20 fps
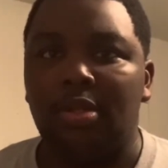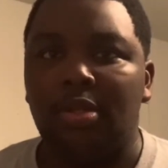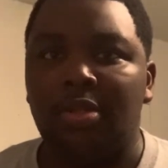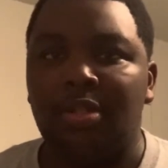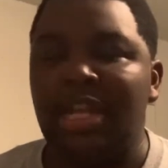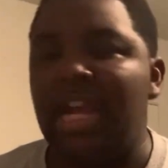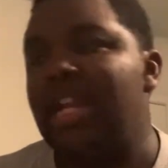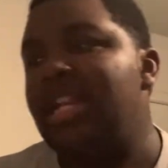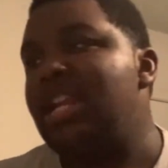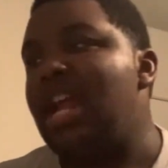
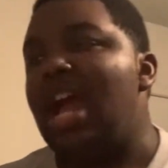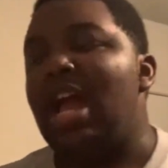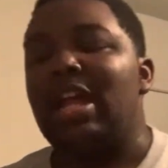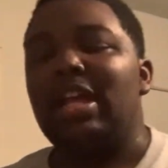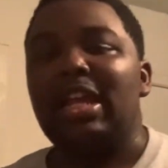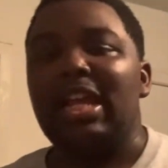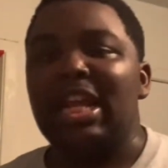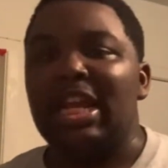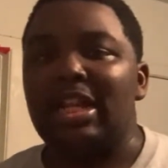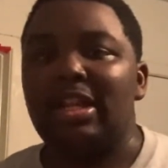They're not
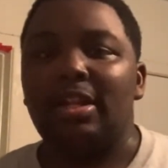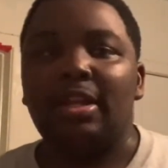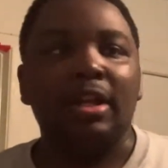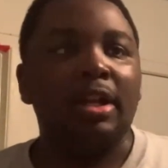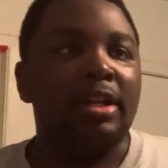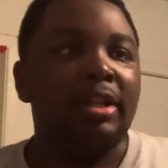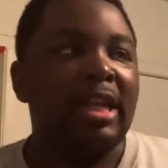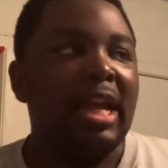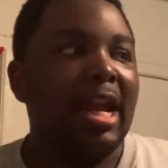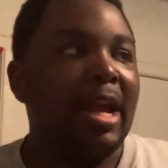in.
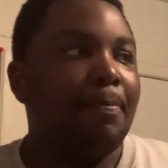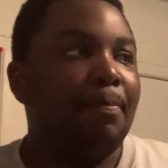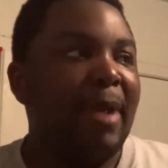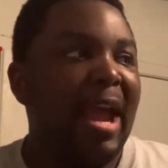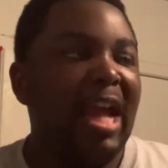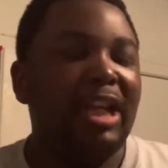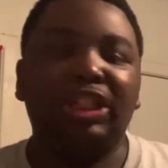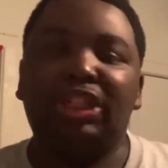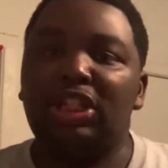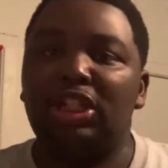Their
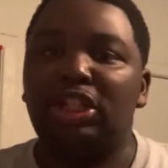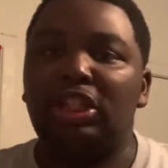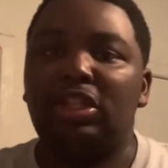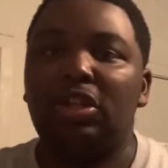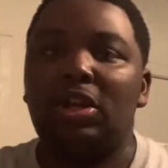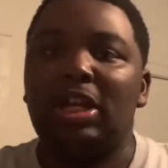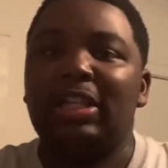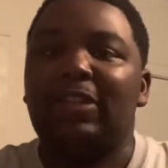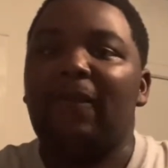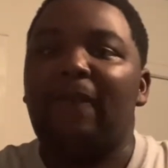matches
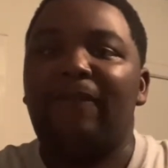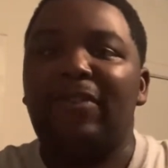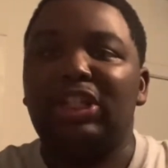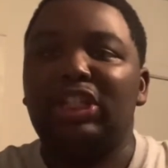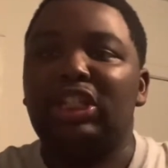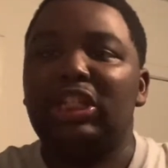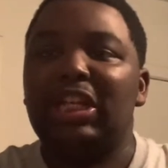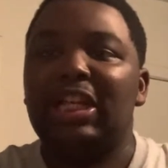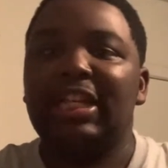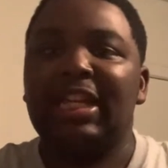is
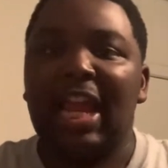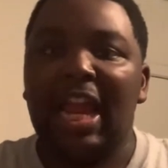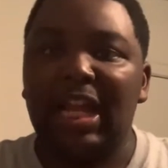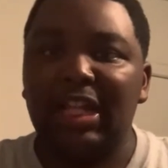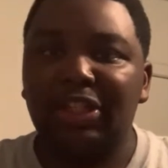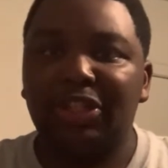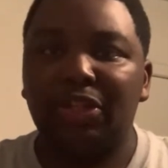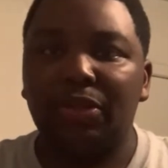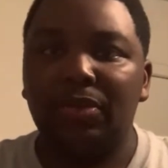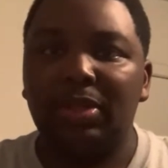officially
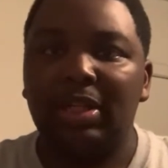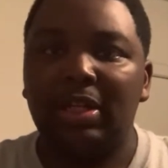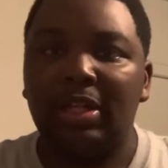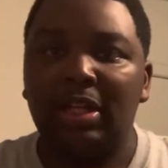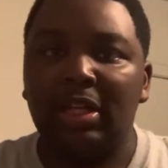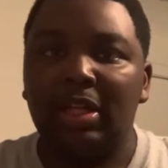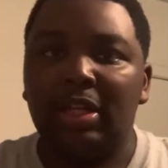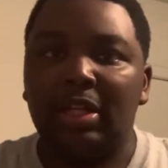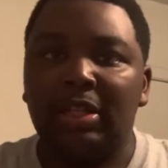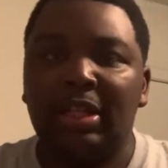canceled.
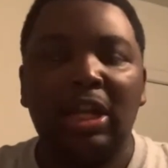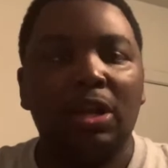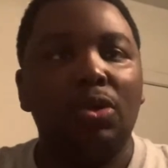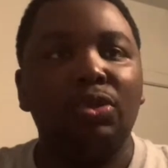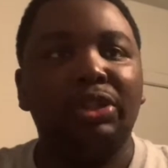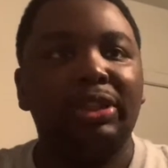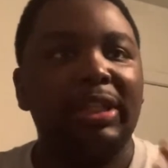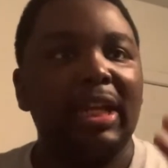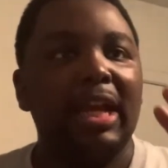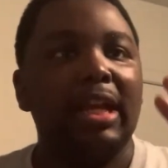
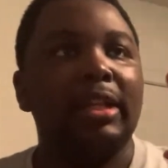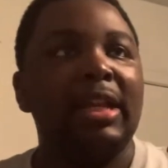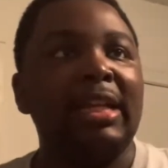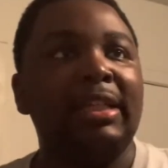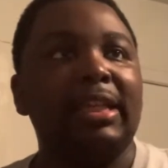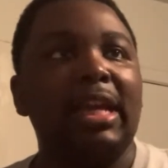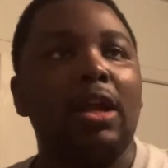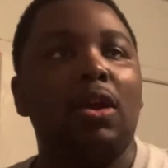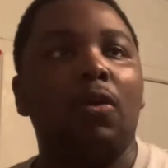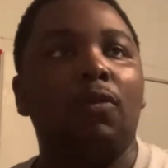They
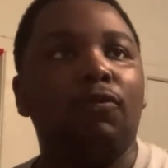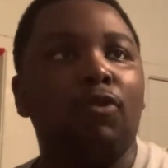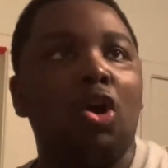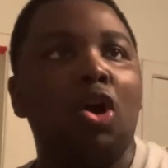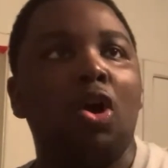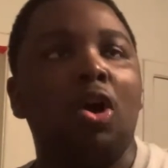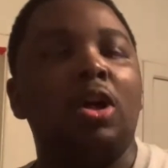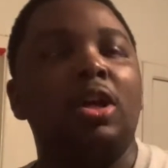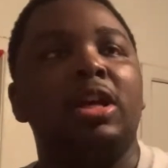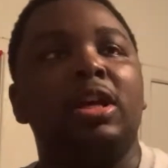say on
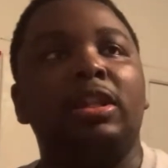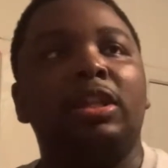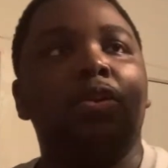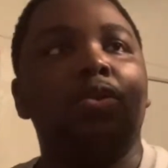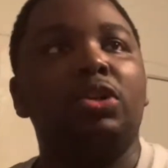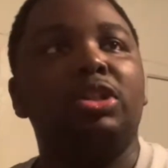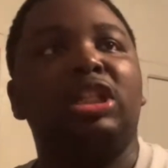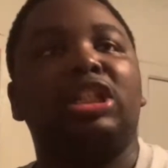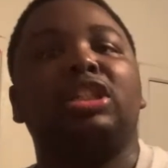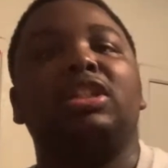Raw, they're
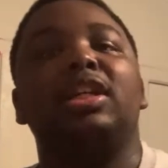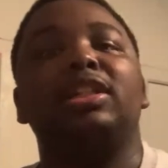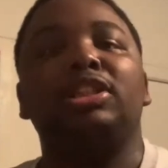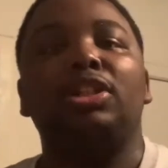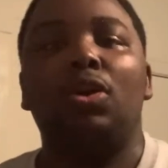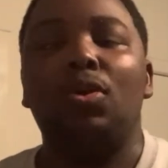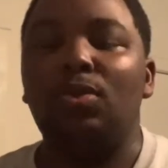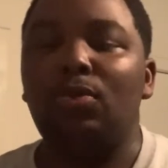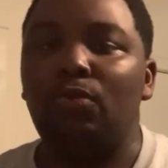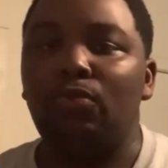going to discuss the
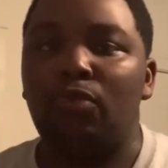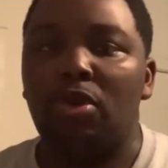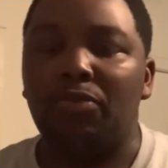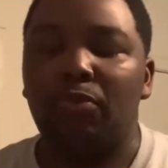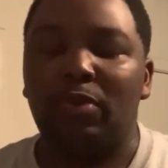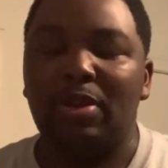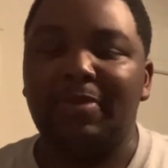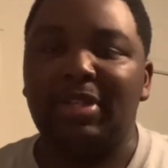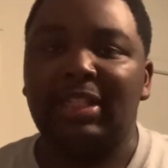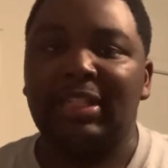whole
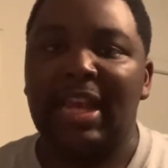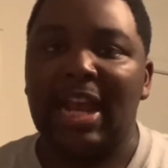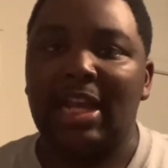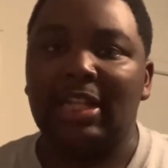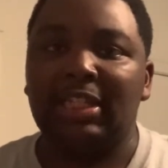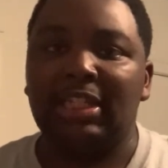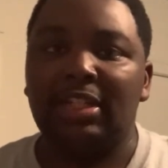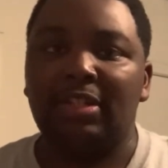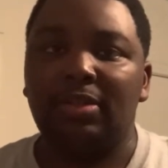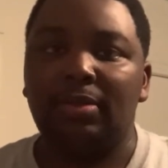Women's Tag
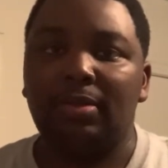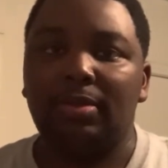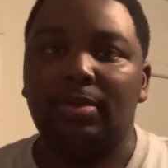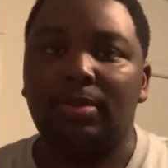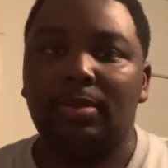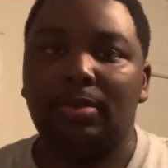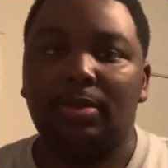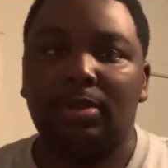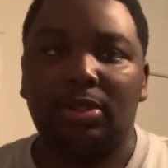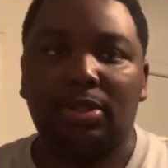Team
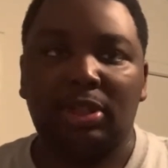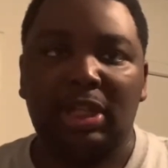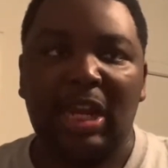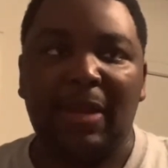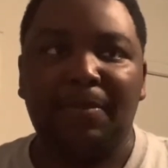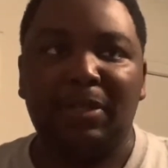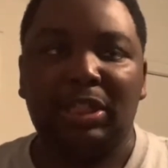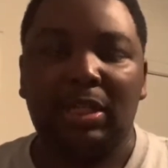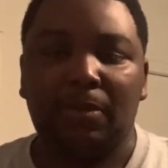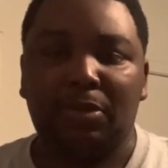
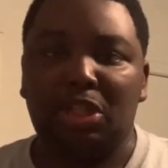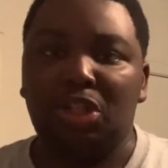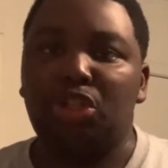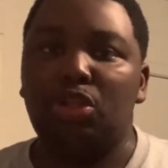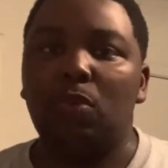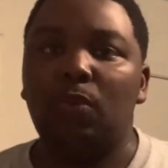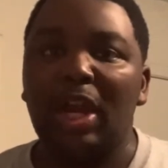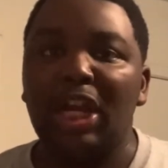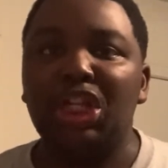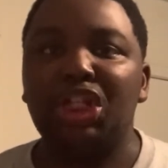Championship
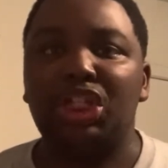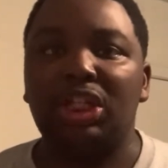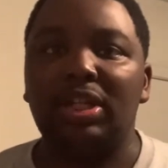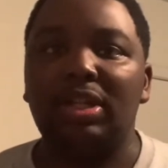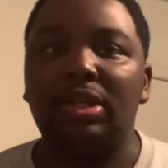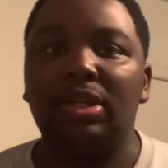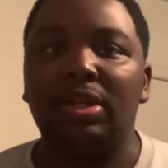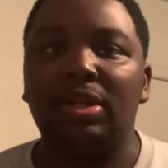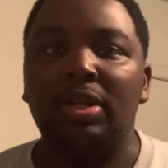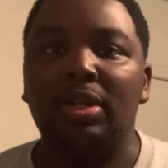
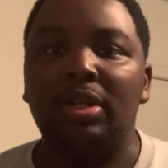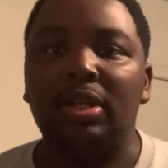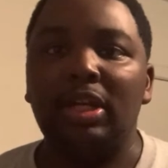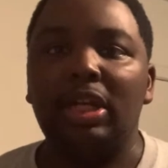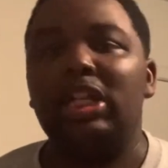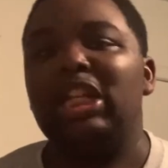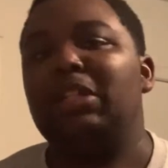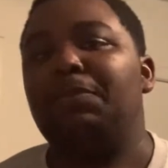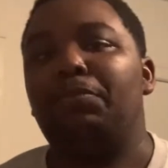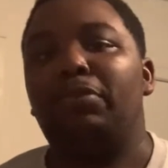situation.
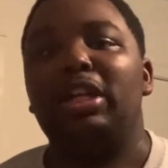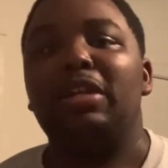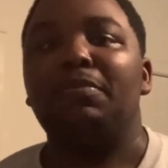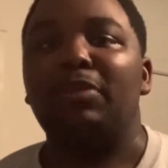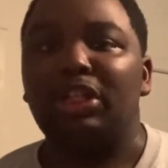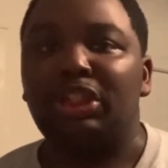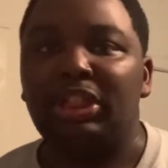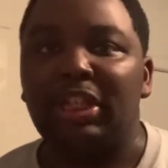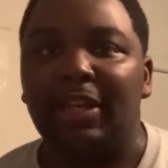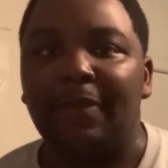That's pretty
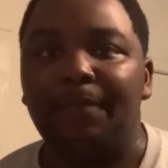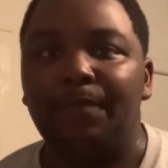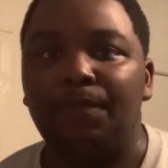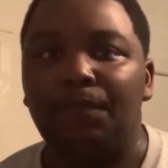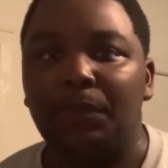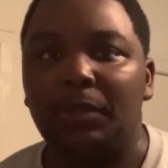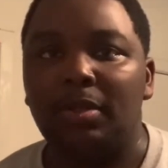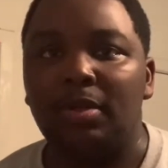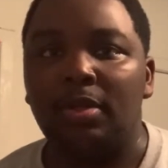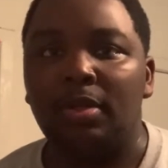much it.
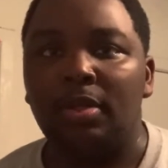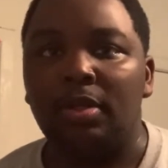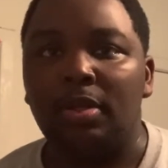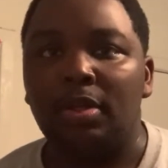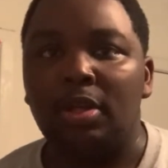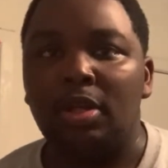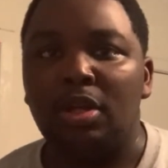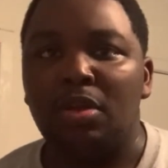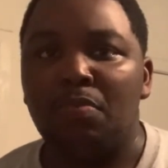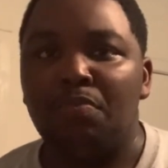
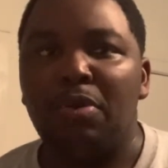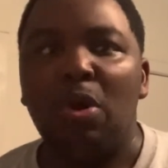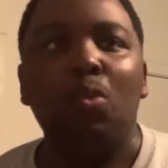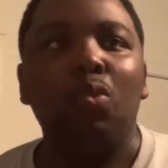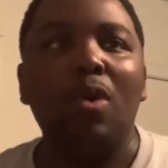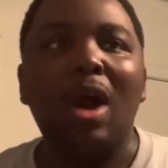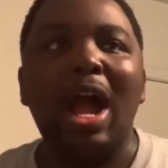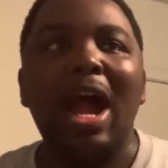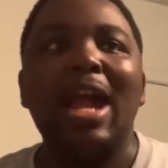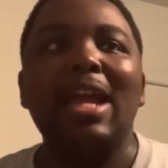But
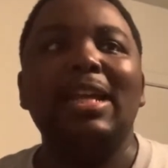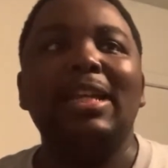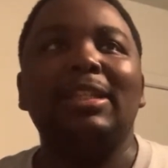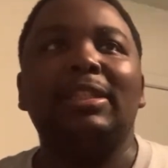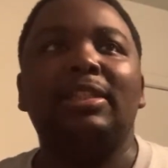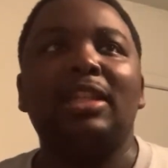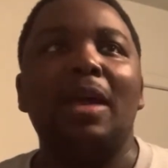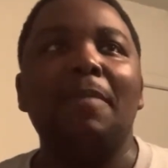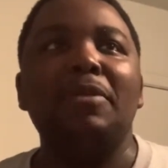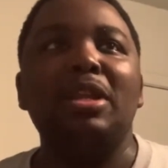why is
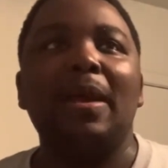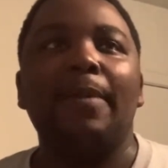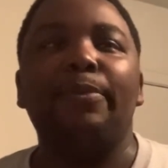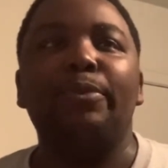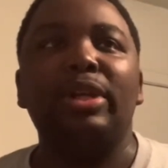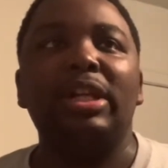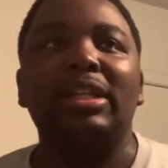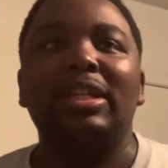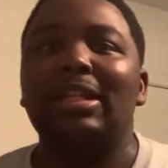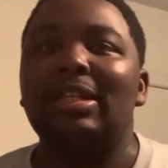
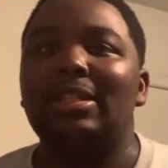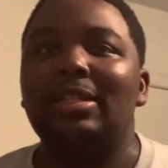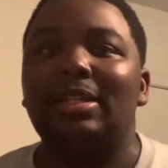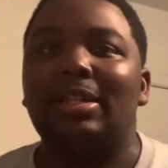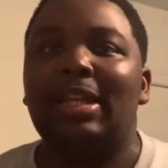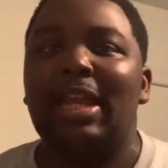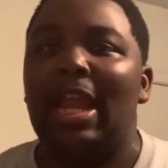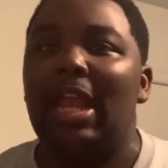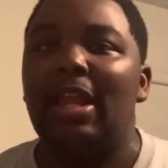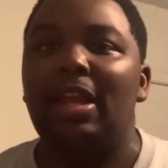WWE
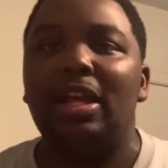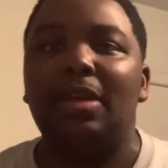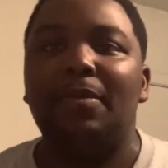can't